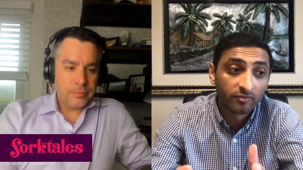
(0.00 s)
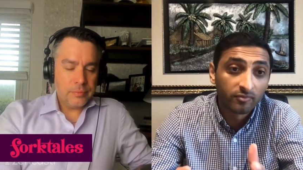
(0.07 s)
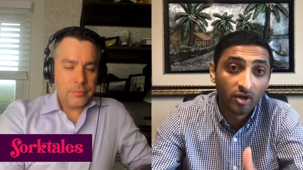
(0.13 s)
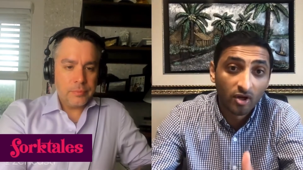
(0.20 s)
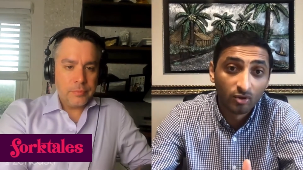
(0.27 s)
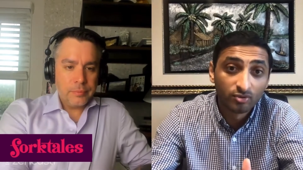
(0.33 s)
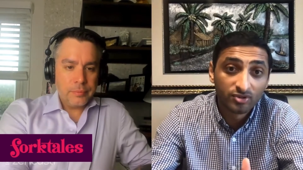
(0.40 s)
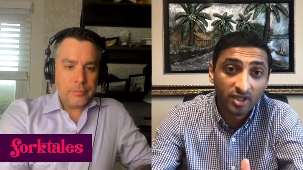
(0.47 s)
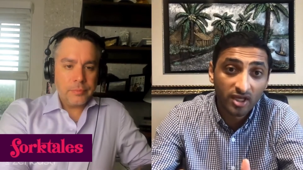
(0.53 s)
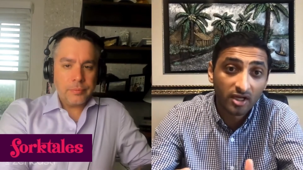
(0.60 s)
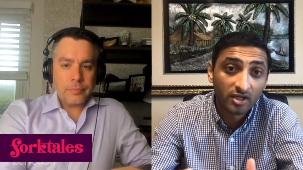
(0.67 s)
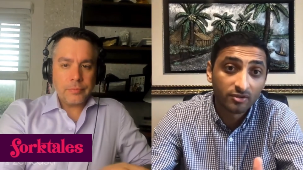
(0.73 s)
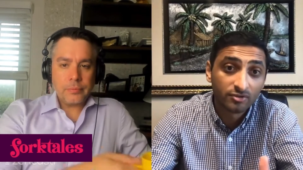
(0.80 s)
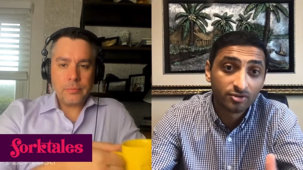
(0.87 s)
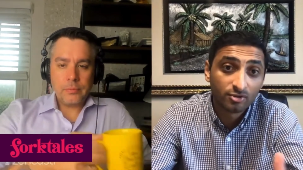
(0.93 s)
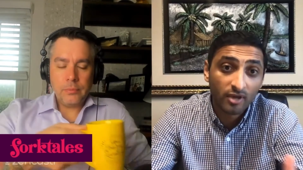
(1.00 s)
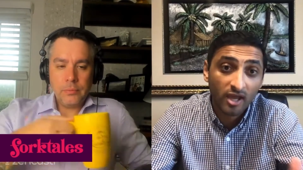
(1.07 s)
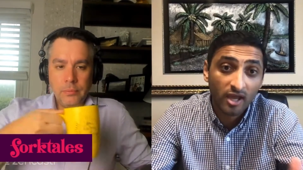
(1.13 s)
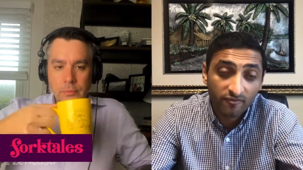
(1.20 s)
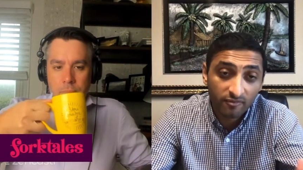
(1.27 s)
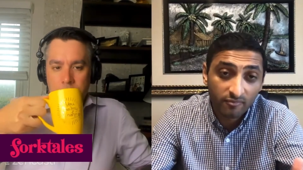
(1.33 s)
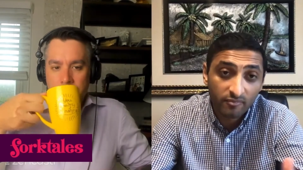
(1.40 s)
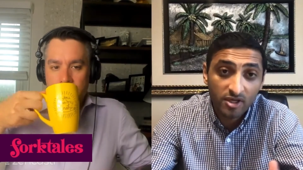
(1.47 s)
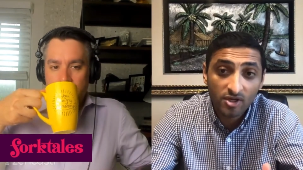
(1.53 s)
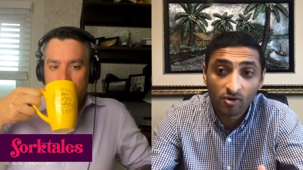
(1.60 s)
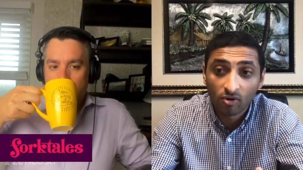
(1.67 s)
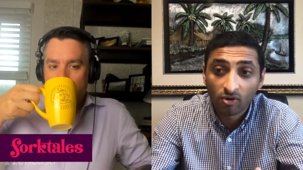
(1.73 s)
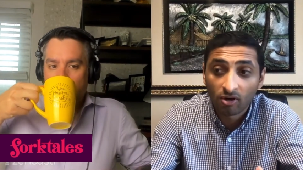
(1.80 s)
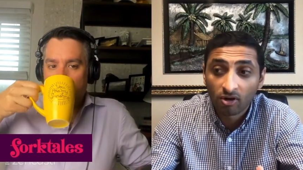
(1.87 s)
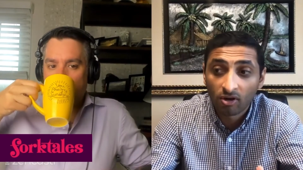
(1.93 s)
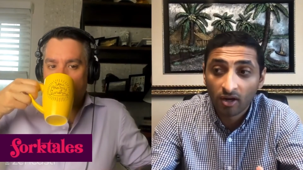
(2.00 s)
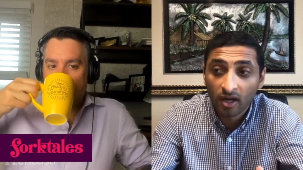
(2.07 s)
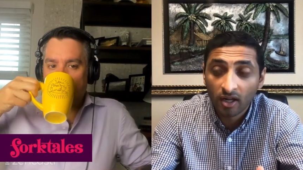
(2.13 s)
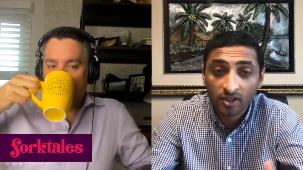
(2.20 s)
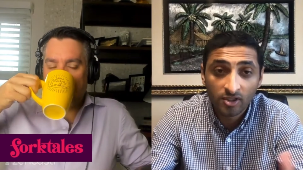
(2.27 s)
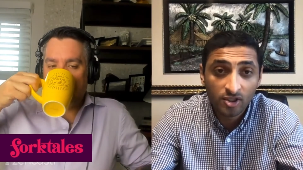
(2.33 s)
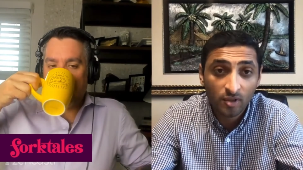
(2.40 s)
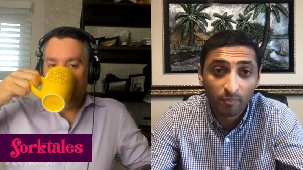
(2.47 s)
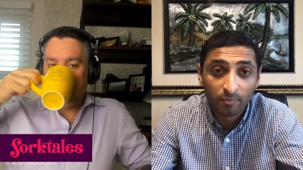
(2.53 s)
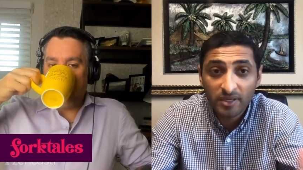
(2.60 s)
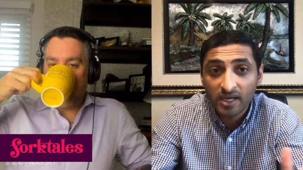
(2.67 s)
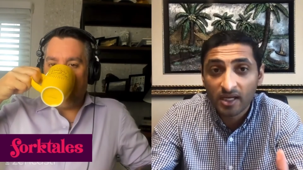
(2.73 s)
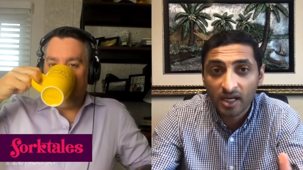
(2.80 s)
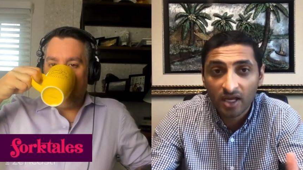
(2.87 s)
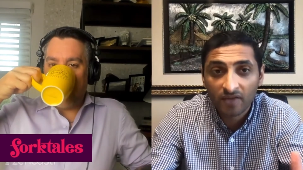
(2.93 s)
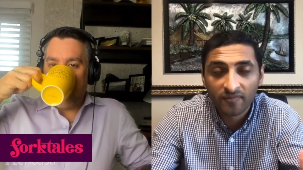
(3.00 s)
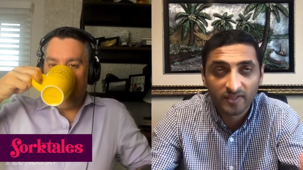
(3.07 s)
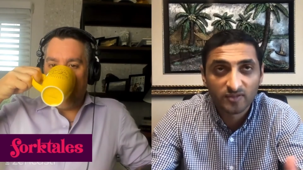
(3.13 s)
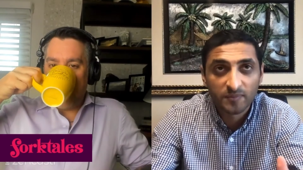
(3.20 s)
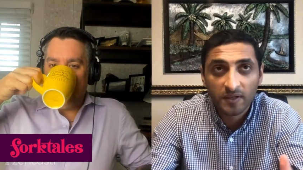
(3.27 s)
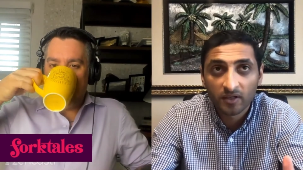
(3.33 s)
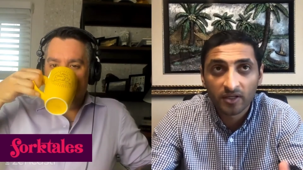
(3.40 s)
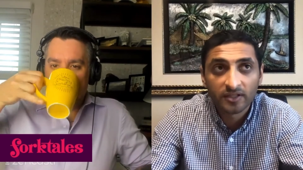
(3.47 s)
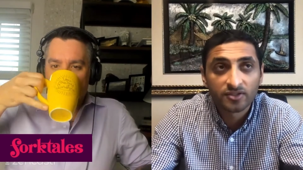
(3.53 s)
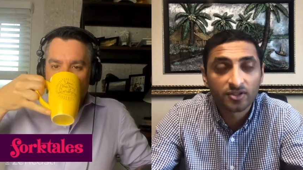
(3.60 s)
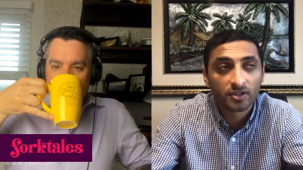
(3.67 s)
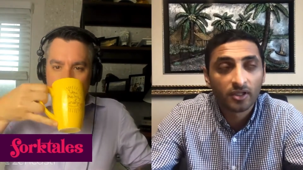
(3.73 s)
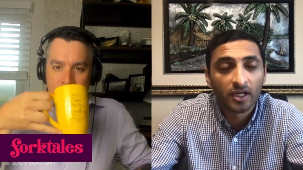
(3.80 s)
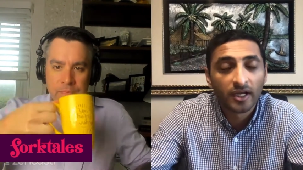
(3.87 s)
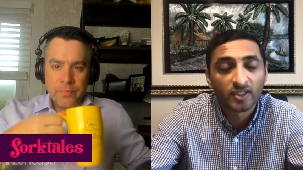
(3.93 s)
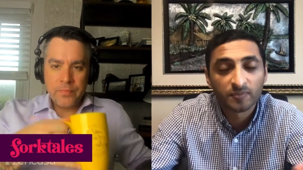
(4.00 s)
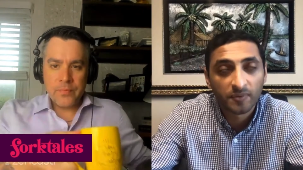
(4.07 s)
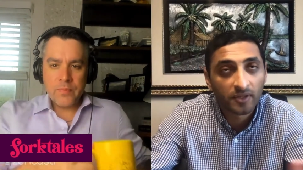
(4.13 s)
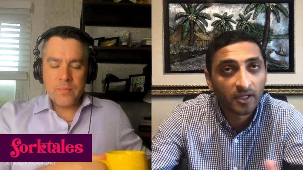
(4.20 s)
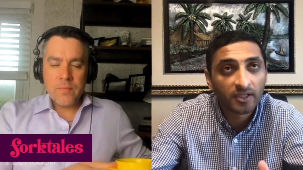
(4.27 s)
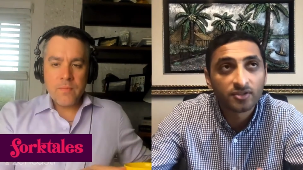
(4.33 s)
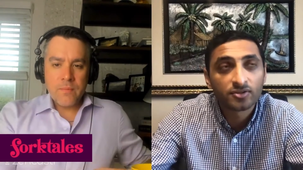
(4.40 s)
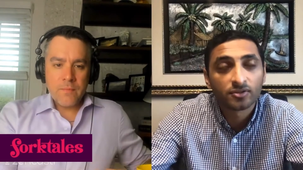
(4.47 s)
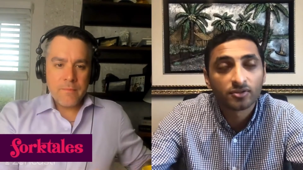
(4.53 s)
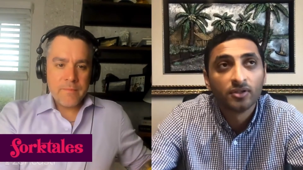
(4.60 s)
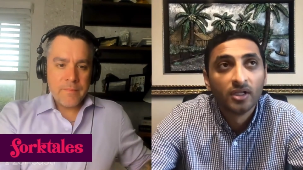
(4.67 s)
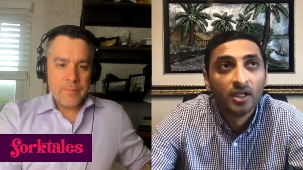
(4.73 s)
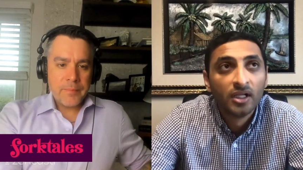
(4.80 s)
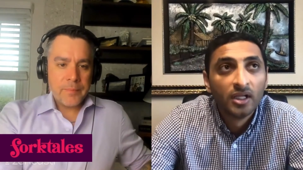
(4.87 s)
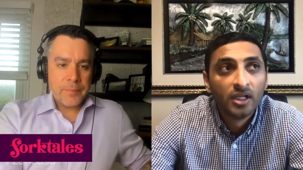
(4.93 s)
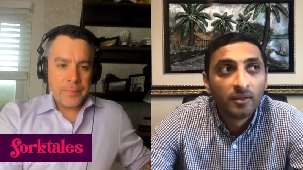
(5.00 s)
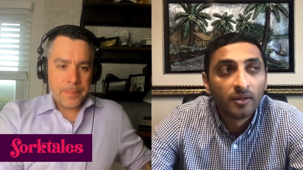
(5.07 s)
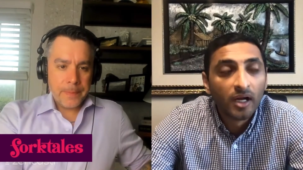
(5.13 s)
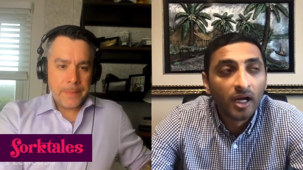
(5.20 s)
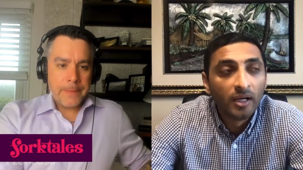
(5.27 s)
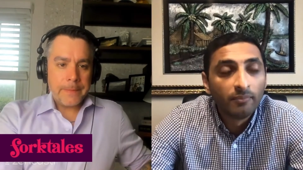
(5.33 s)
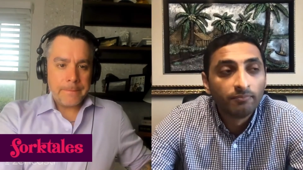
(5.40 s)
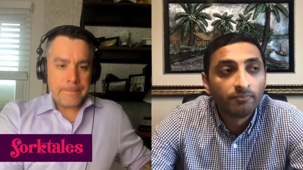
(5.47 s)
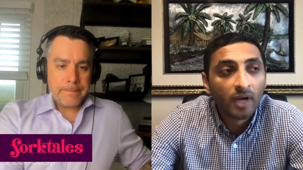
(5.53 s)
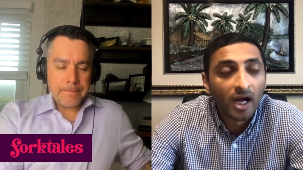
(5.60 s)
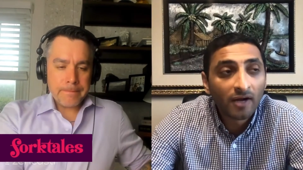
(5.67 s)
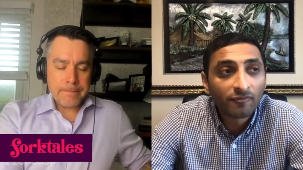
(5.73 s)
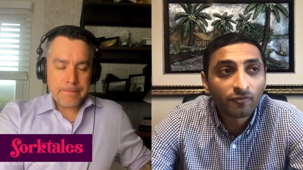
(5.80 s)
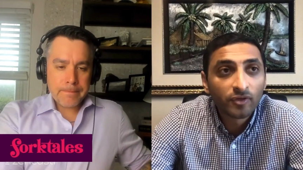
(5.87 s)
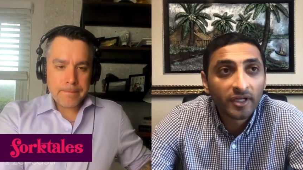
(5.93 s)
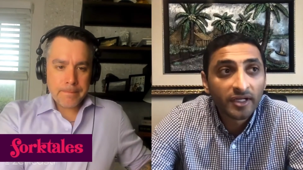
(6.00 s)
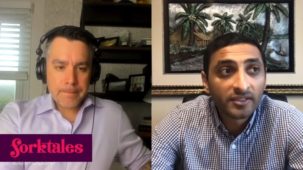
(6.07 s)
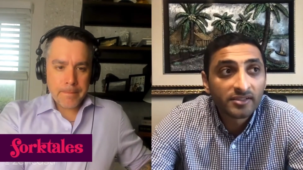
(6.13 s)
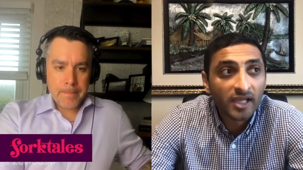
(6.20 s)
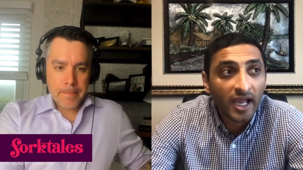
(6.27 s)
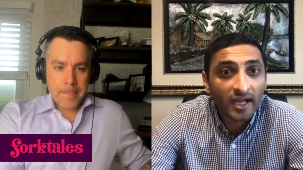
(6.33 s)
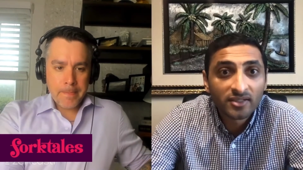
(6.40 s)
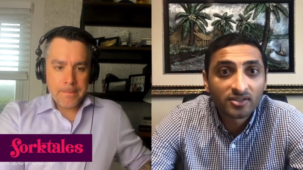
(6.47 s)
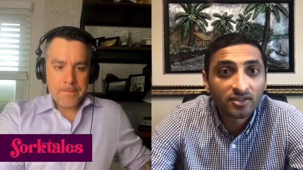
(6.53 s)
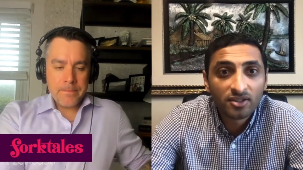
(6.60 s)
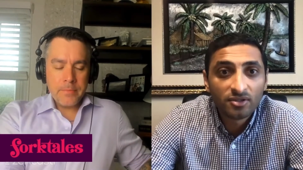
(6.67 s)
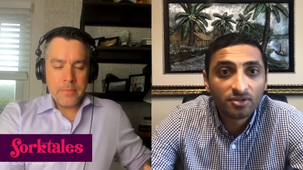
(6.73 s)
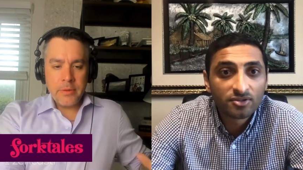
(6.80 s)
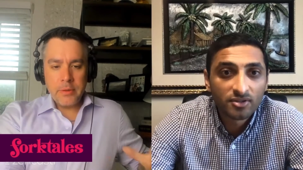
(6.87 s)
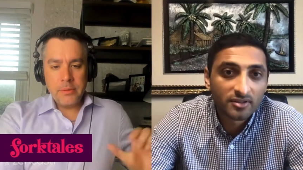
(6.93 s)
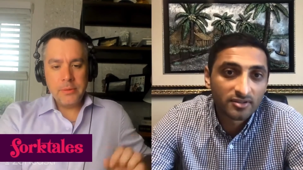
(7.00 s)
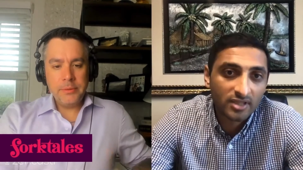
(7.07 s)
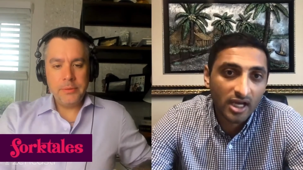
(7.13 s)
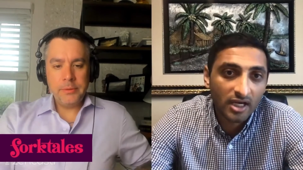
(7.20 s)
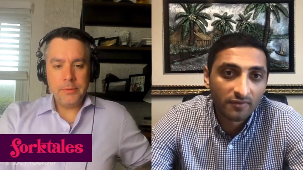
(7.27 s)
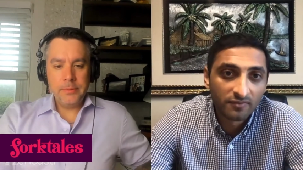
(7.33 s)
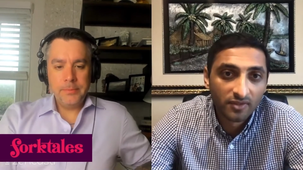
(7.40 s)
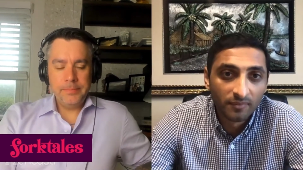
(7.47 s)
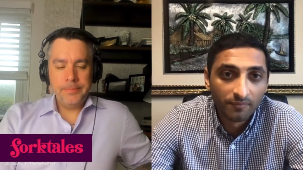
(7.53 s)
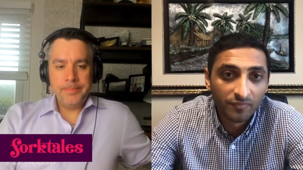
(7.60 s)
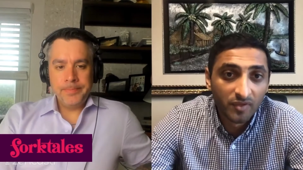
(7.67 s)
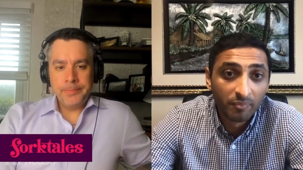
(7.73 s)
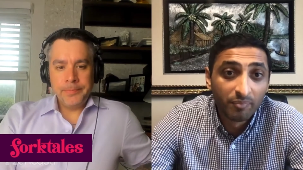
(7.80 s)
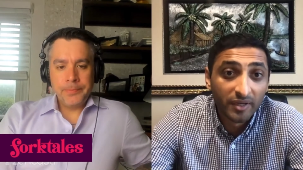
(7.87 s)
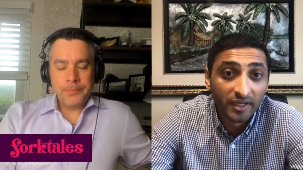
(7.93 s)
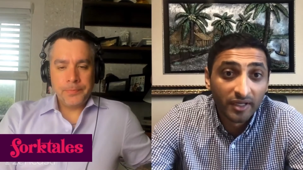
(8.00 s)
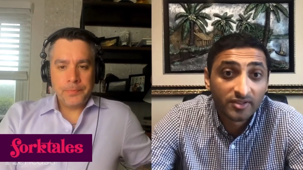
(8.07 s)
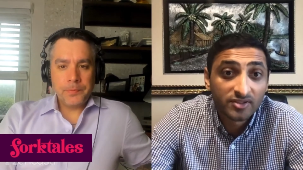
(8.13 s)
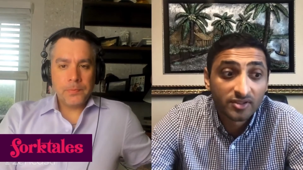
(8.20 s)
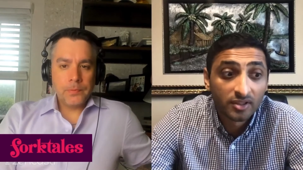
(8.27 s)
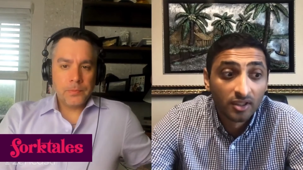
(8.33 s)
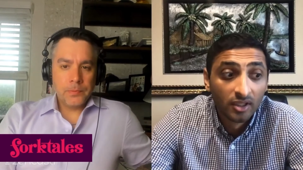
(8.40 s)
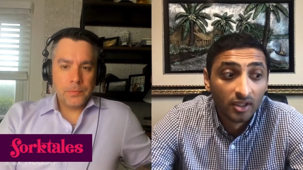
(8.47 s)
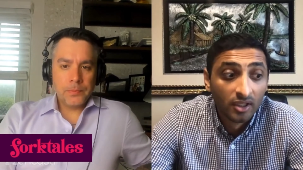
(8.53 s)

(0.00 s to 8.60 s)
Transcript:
Speaker 1: from hotel to f&b or, or you know bnf experiential experiential um, offerings execution is kind of the the biggest